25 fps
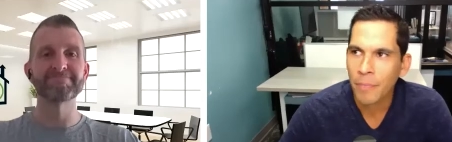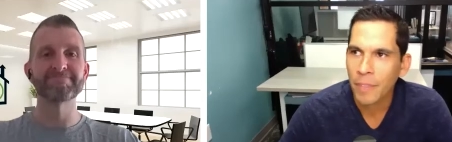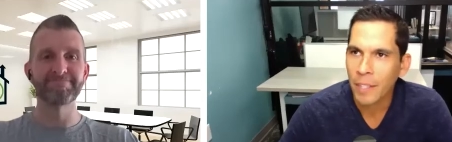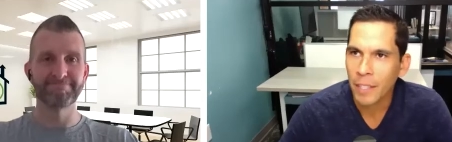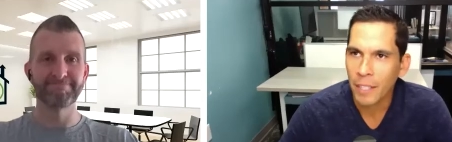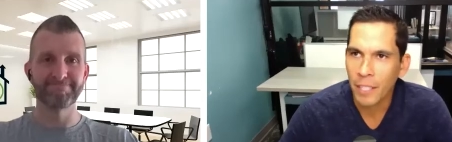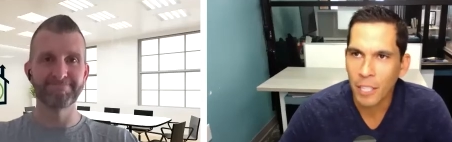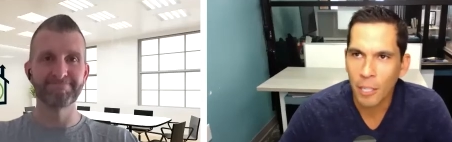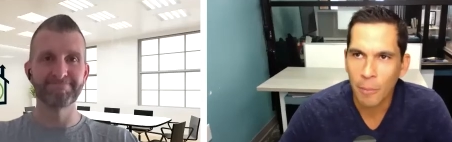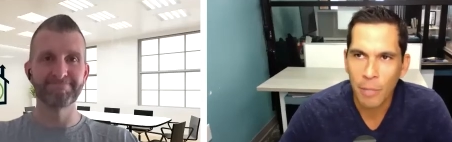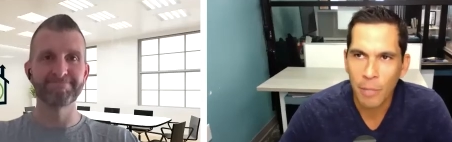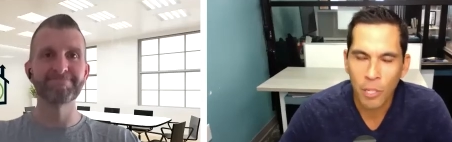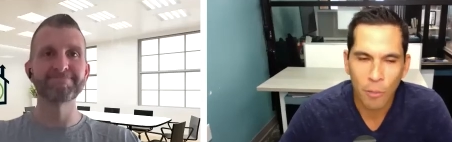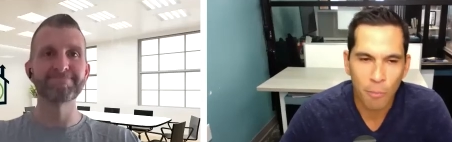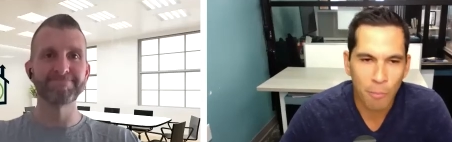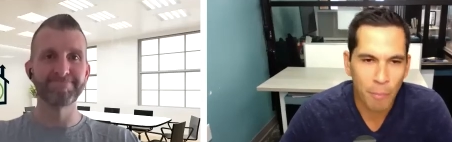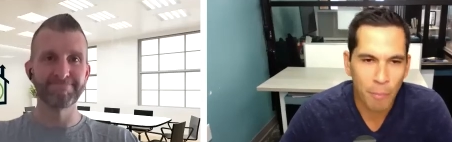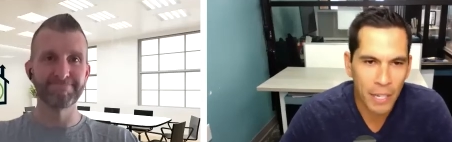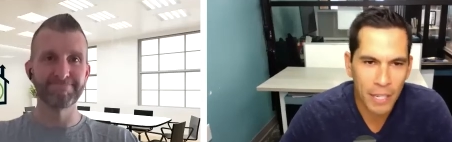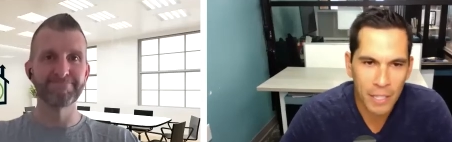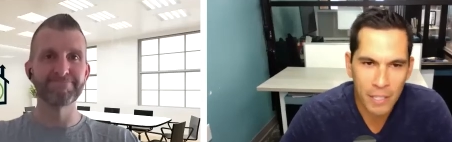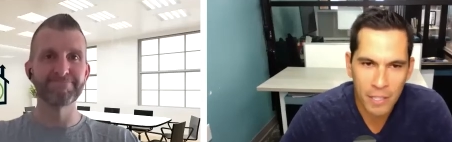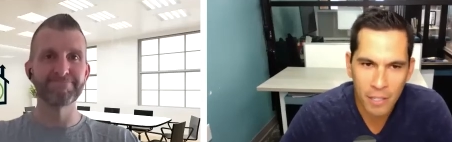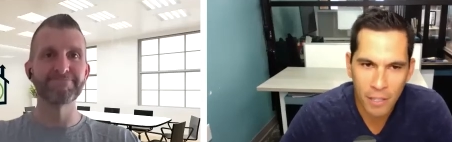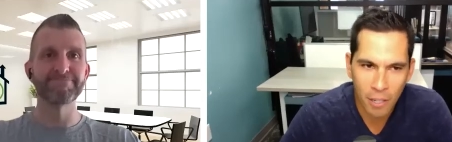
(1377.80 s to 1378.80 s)
Speaker 1: you could be doing
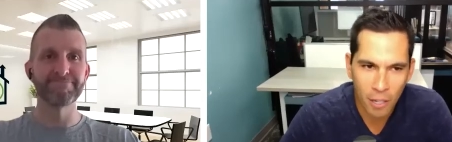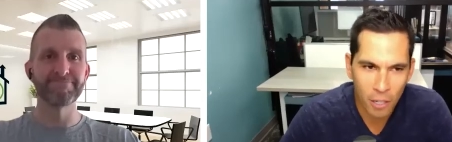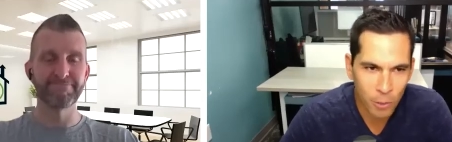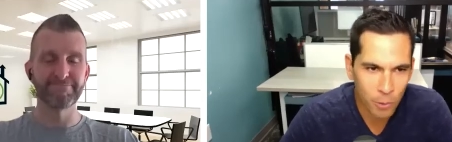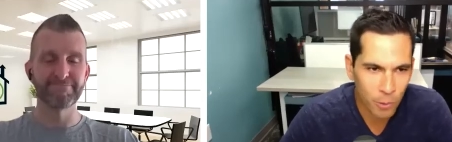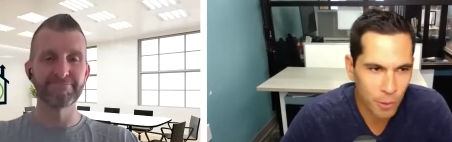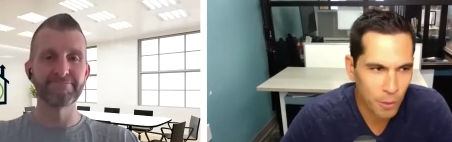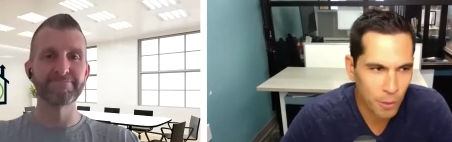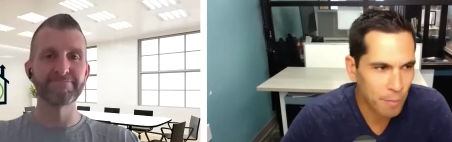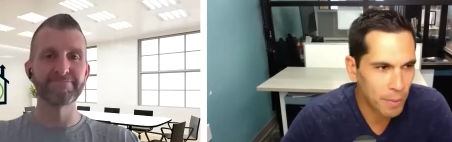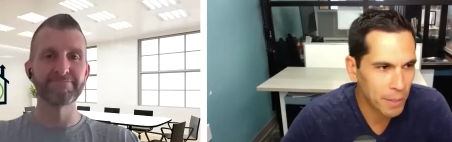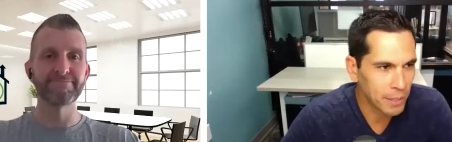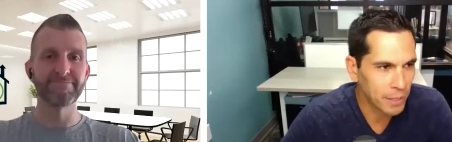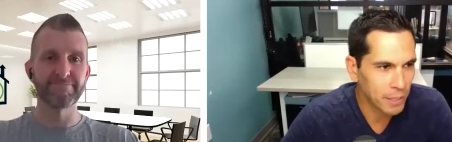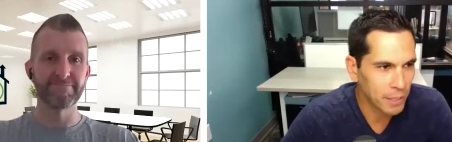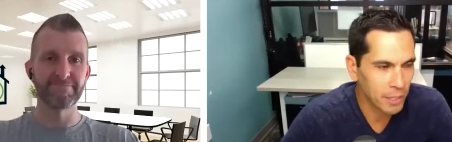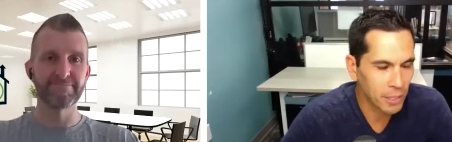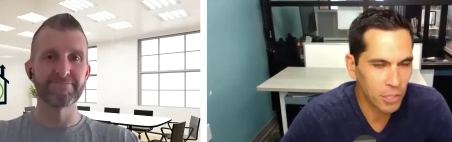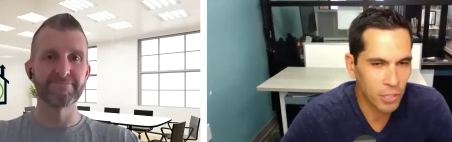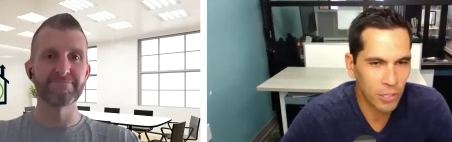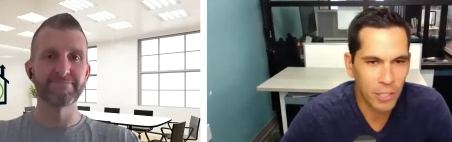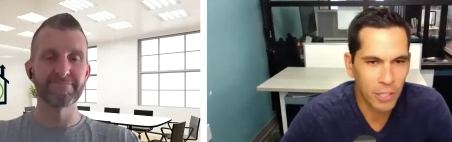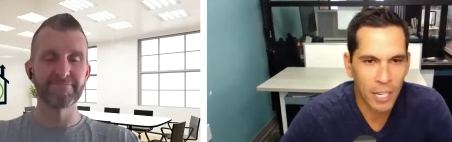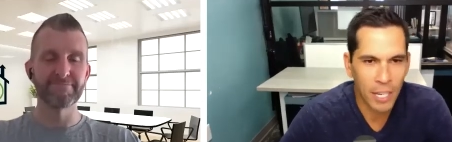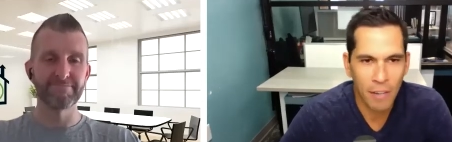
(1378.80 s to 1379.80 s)
millions of dollars worth of
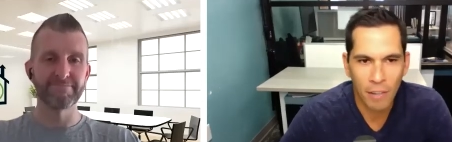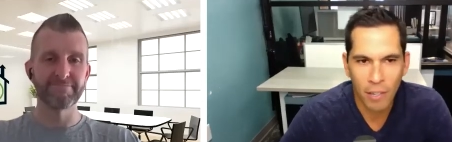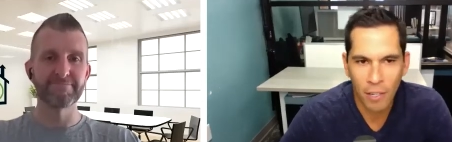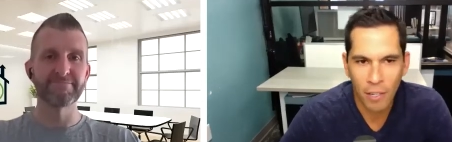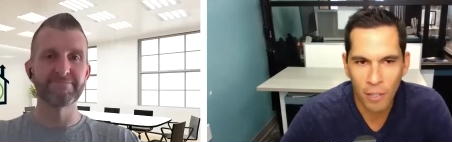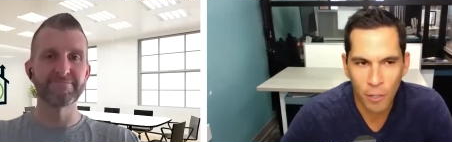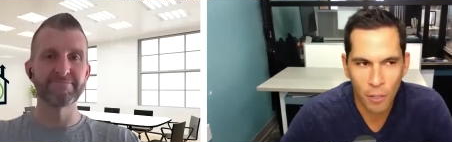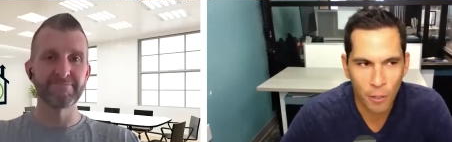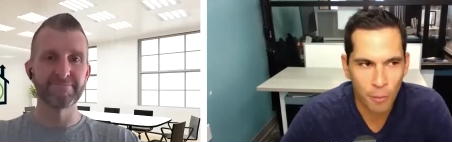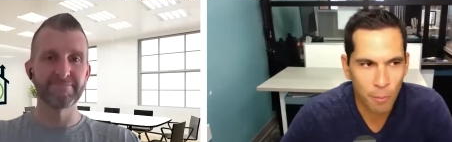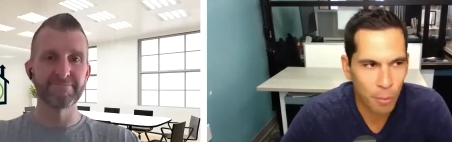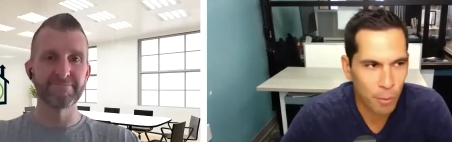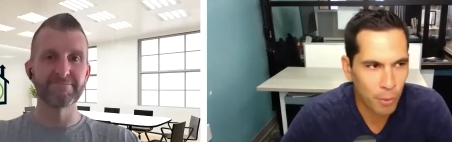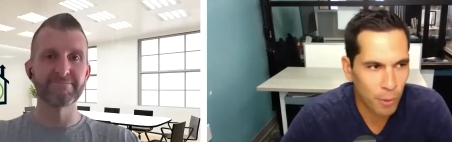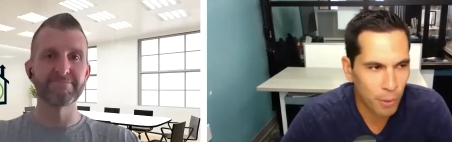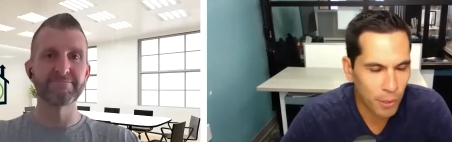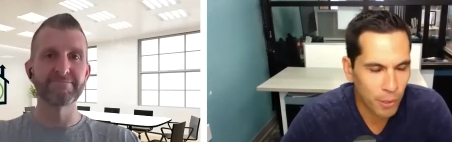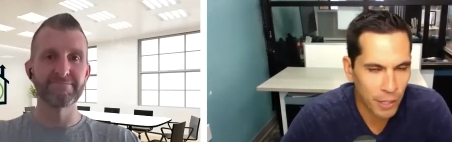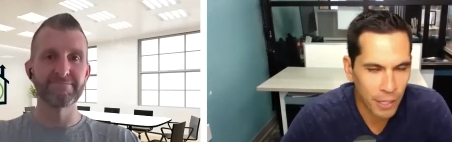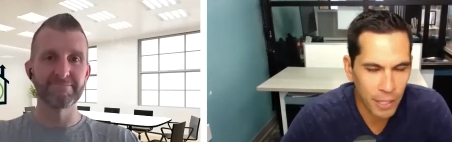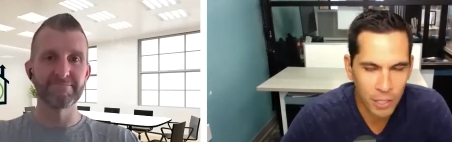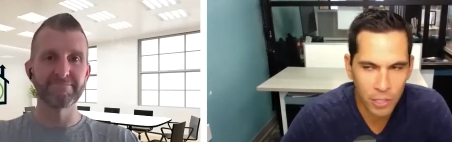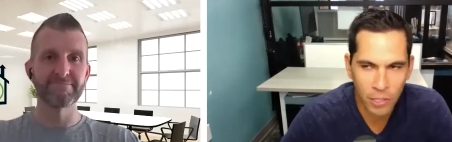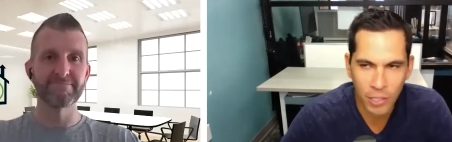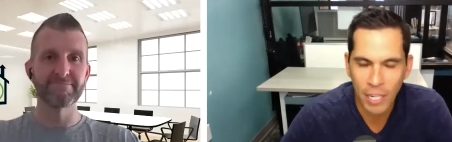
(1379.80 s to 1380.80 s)
business, you could have 100
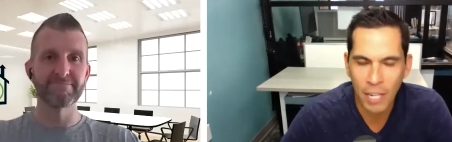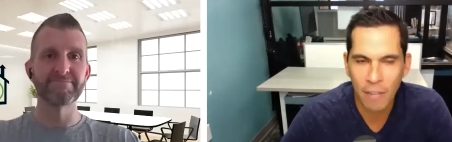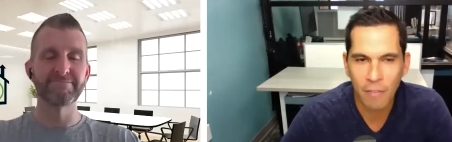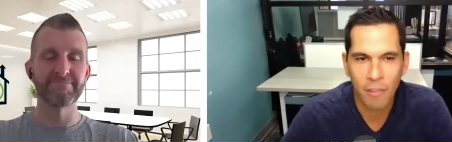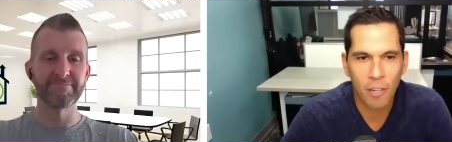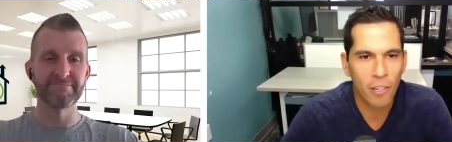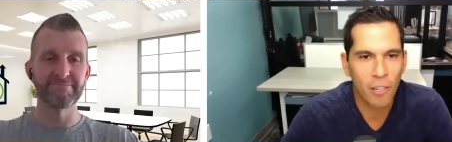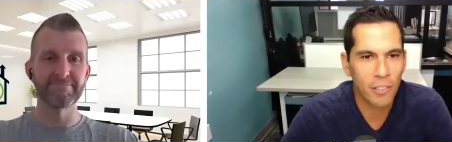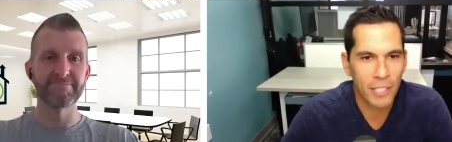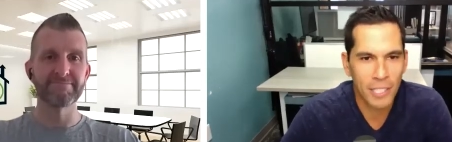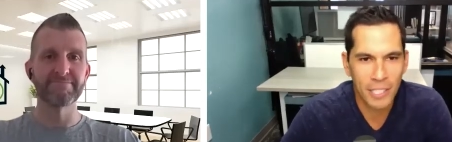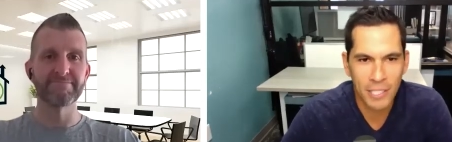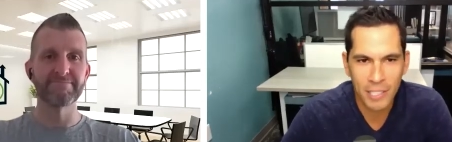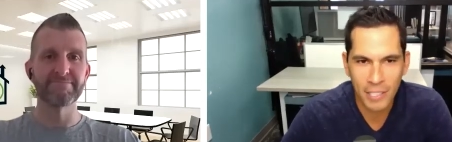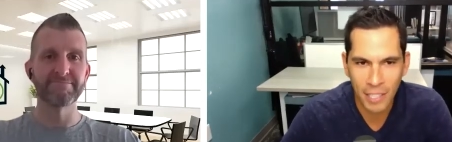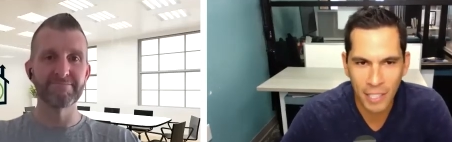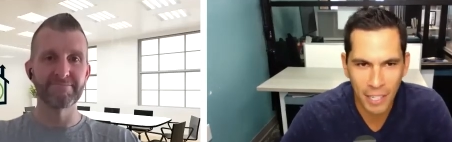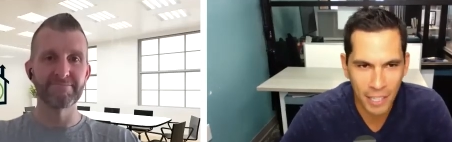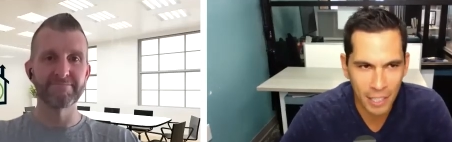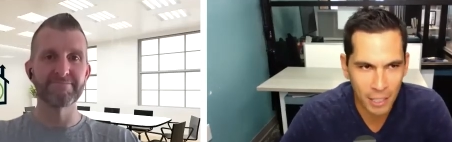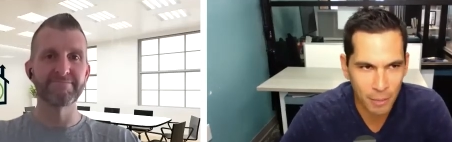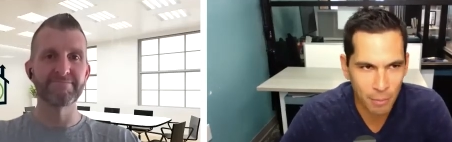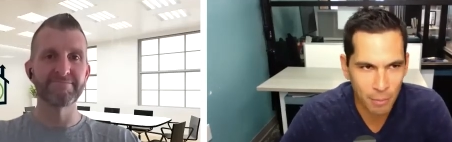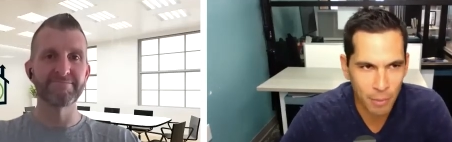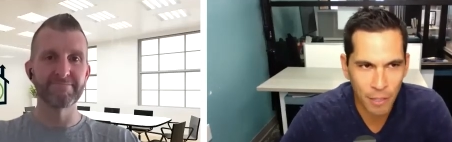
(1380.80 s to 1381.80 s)
employees, you can have all these
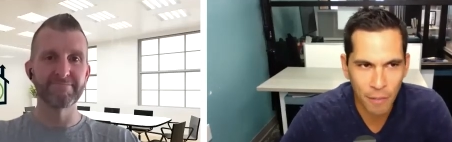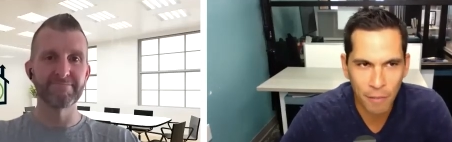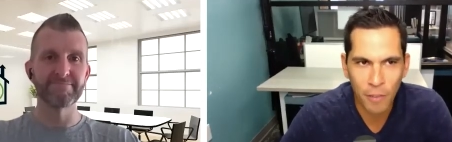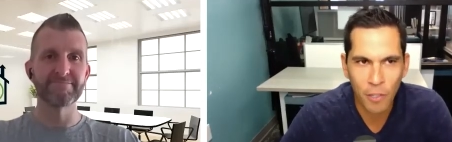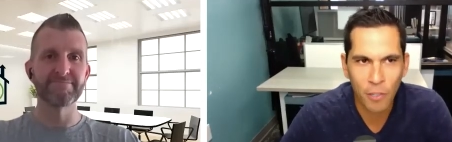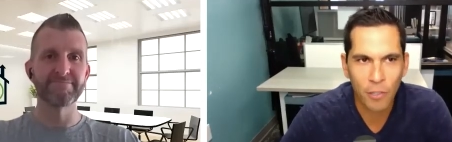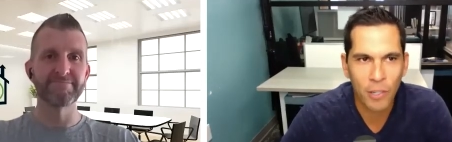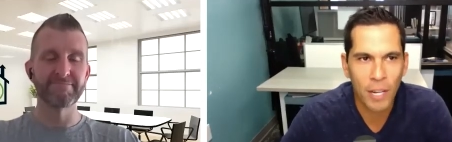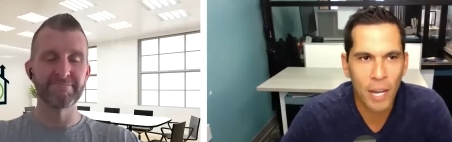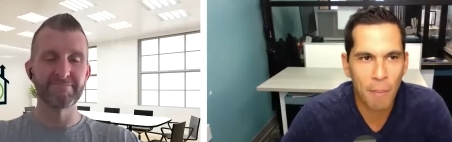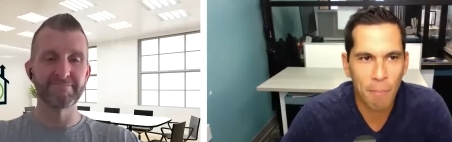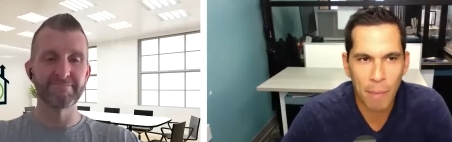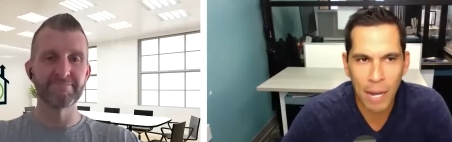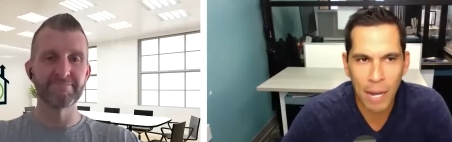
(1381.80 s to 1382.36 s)
things, but if you're not